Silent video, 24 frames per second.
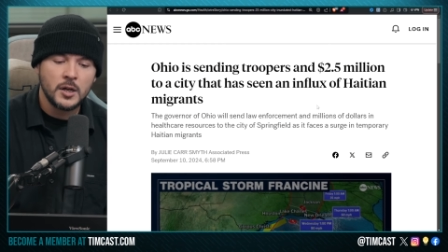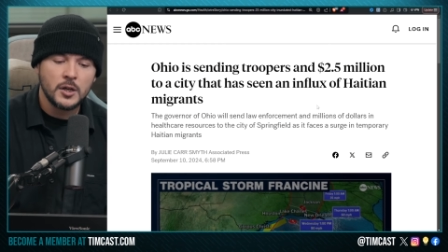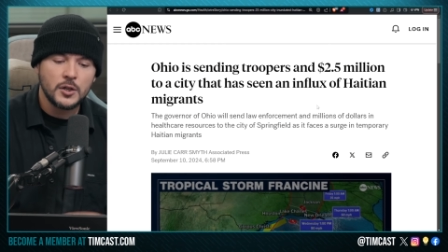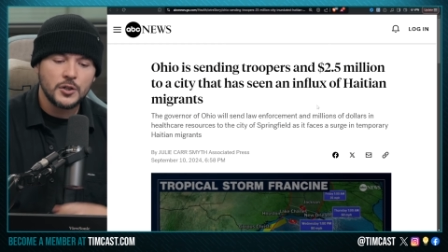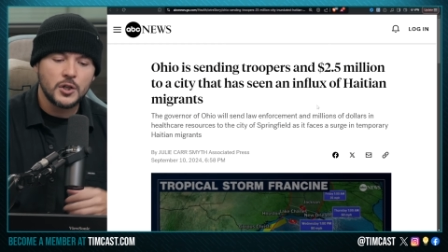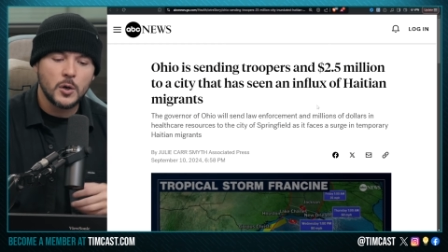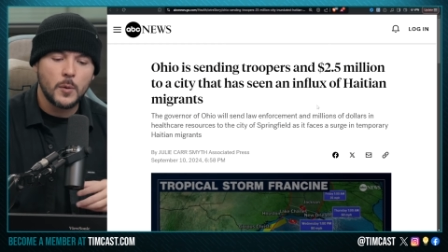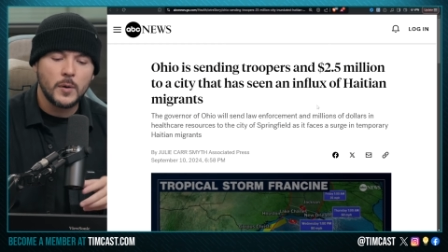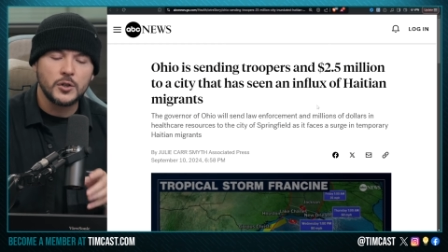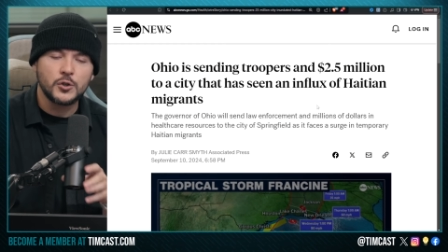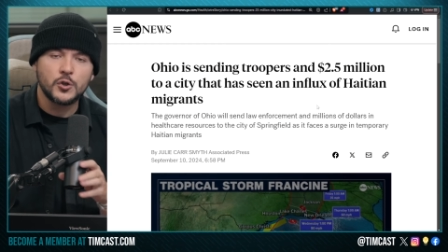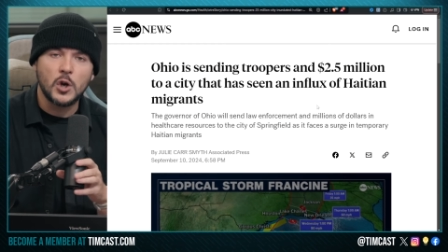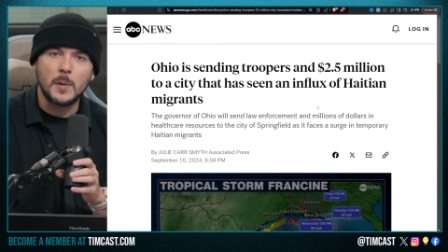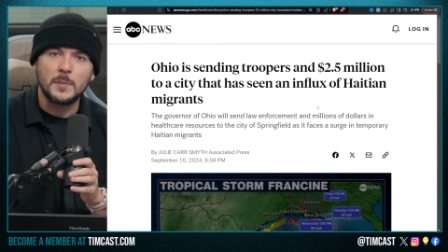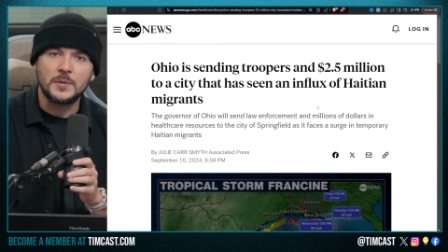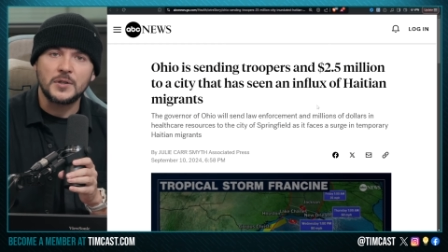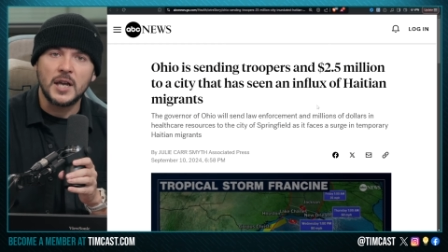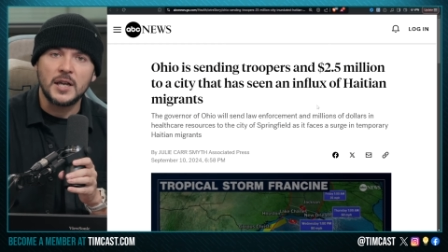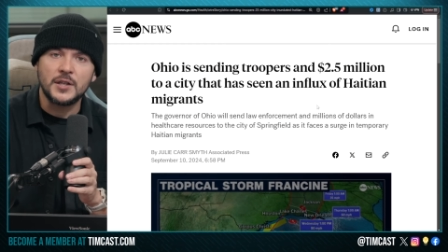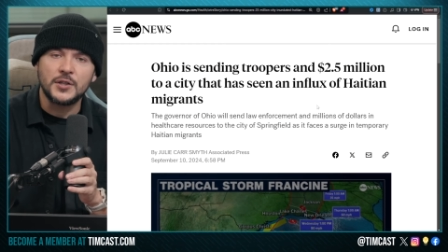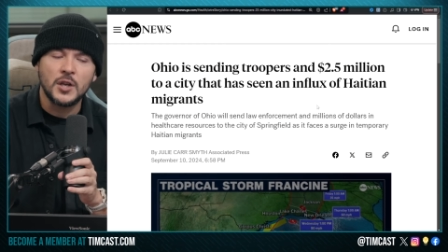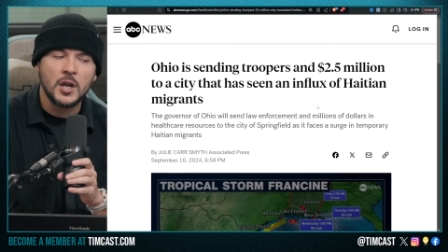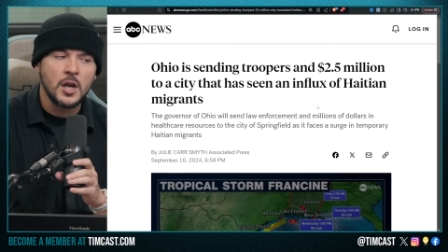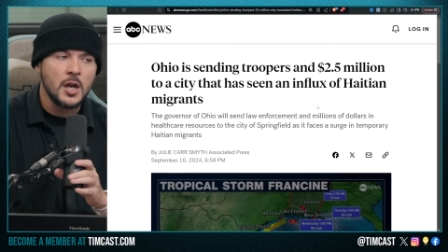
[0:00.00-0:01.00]
So when Trump
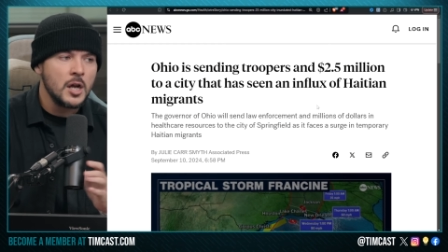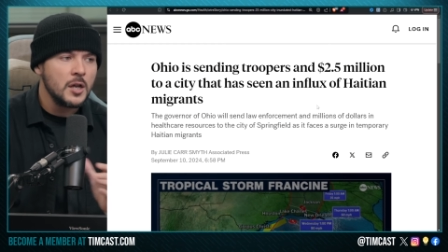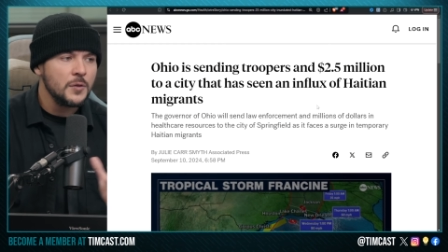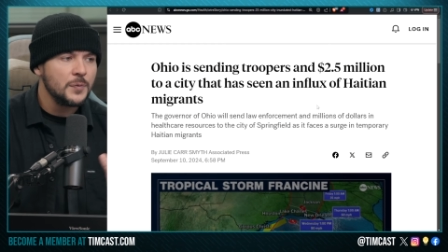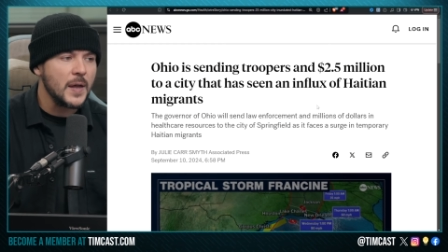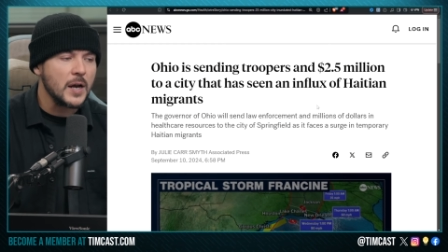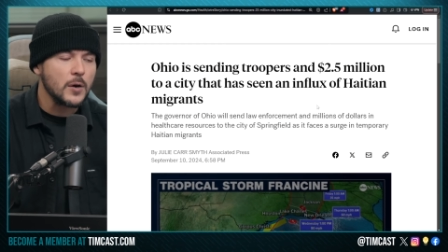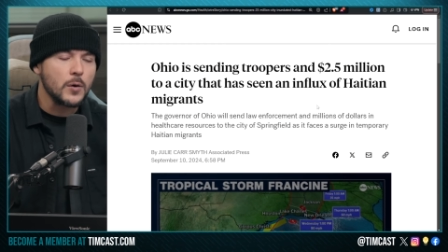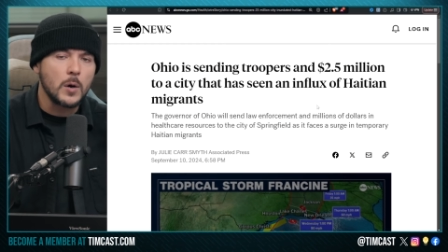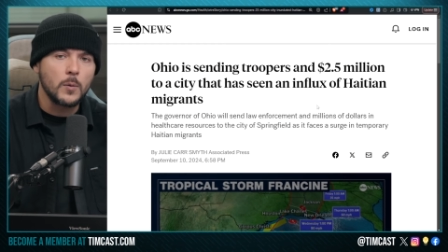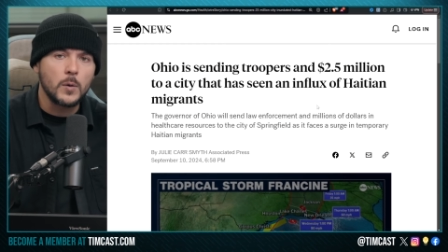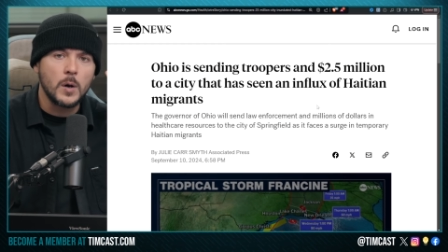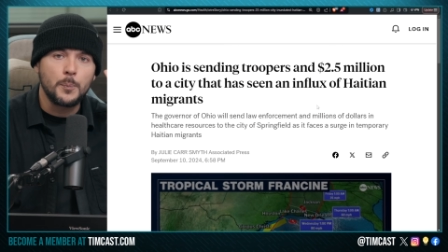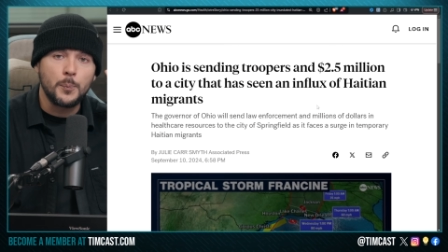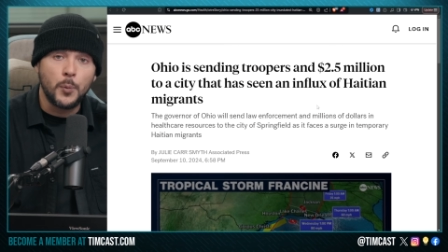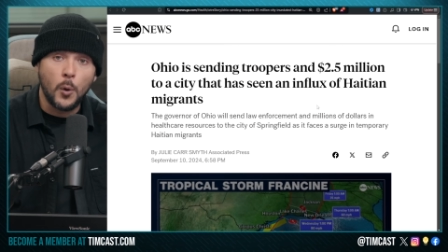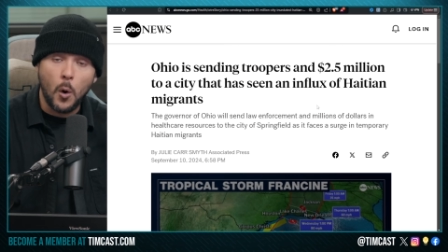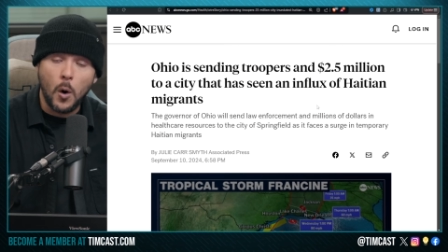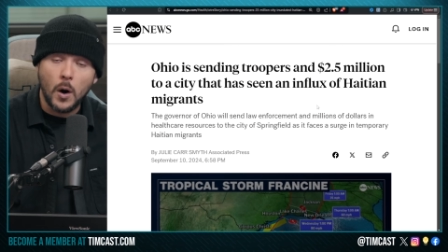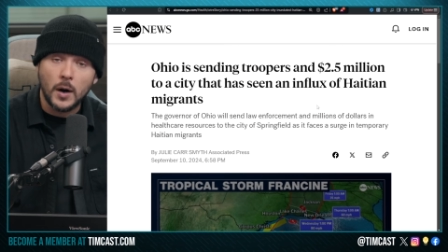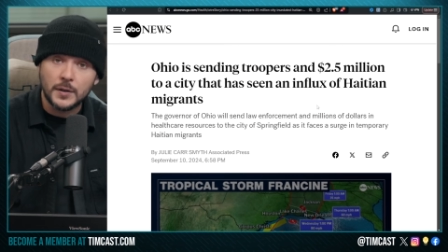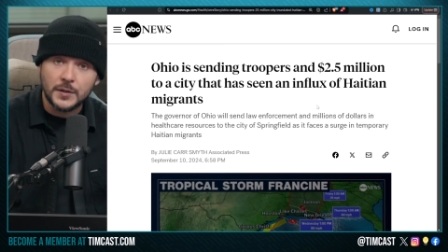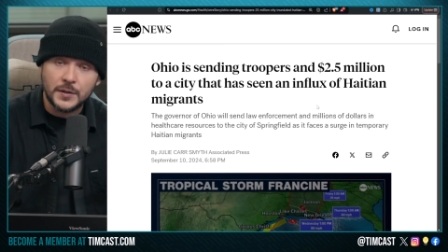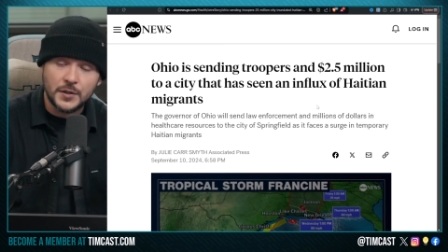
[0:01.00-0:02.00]
says there are
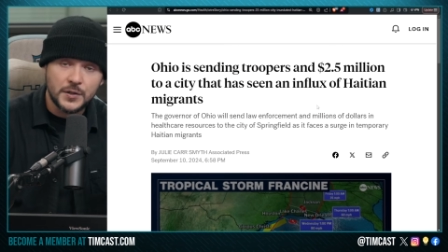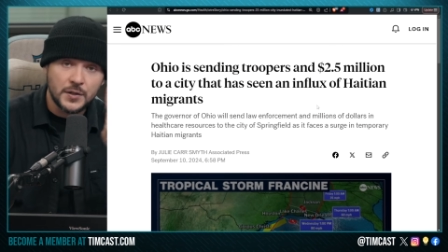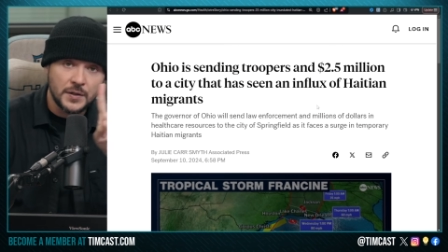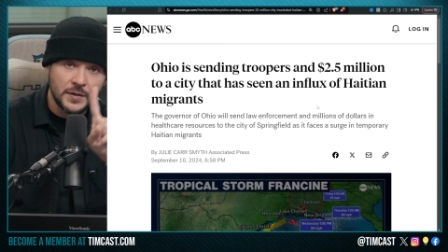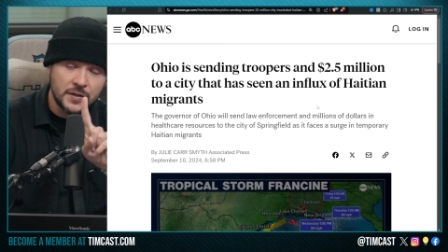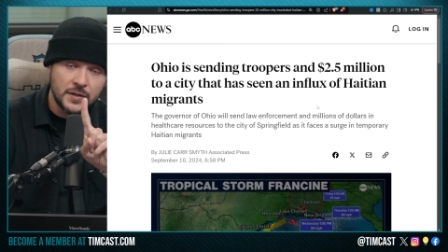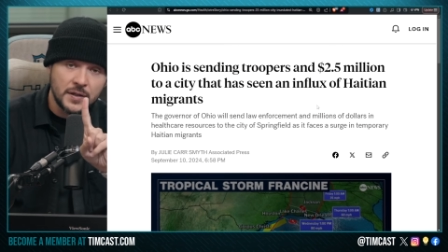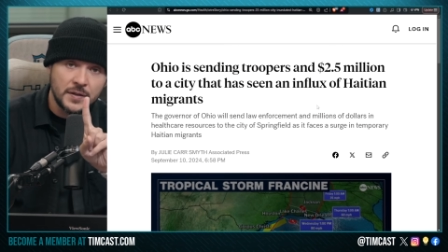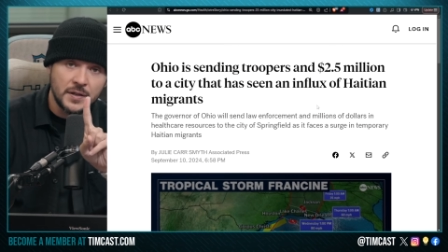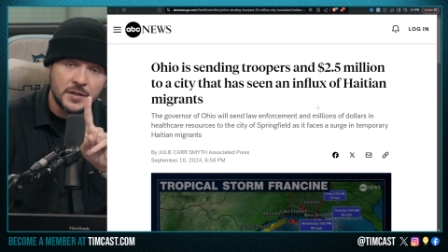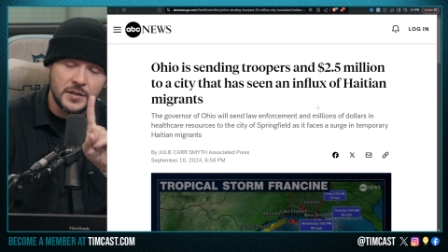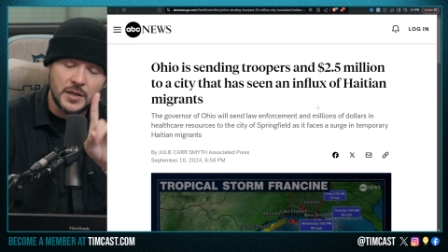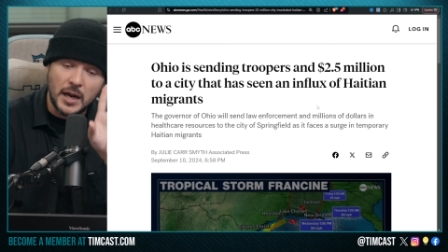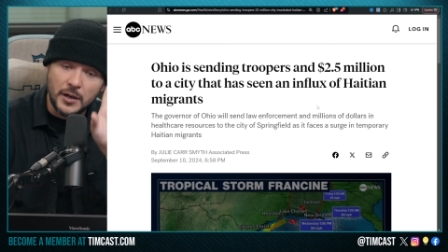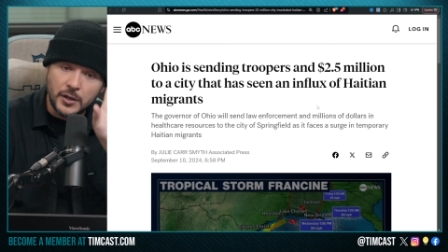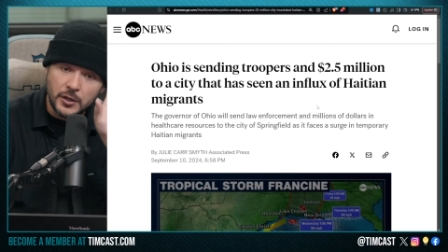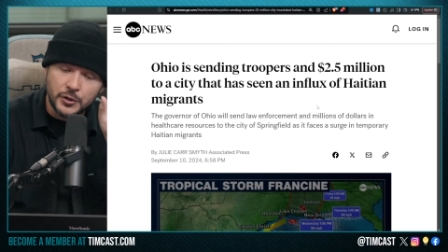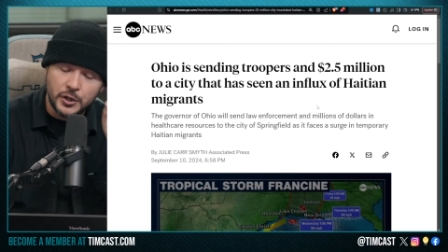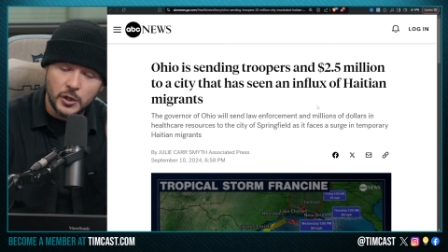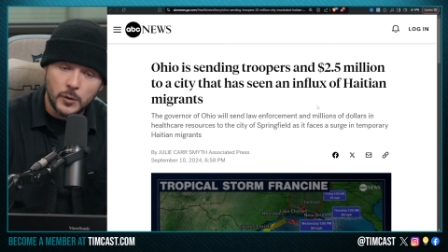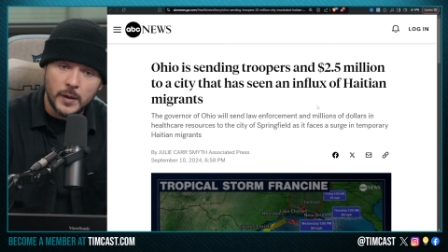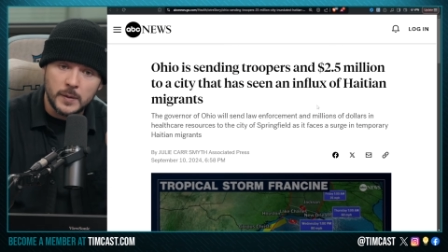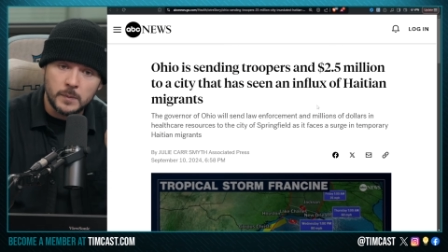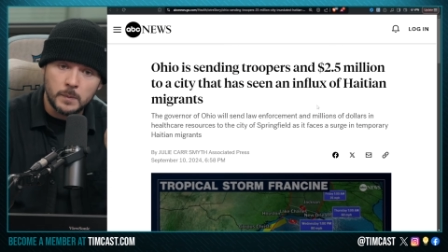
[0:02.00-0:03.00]
reports, this is how you
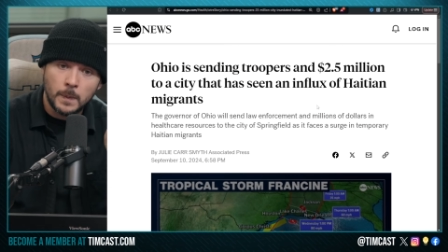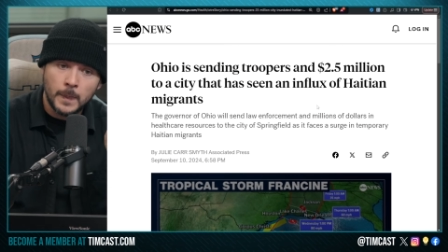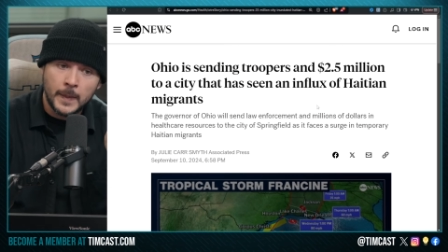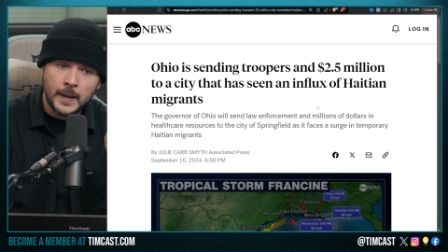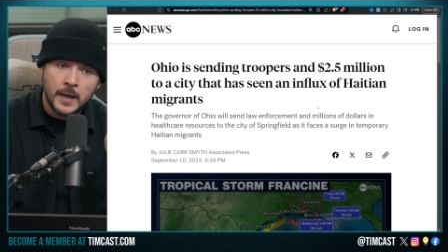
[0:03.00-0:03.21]
do it.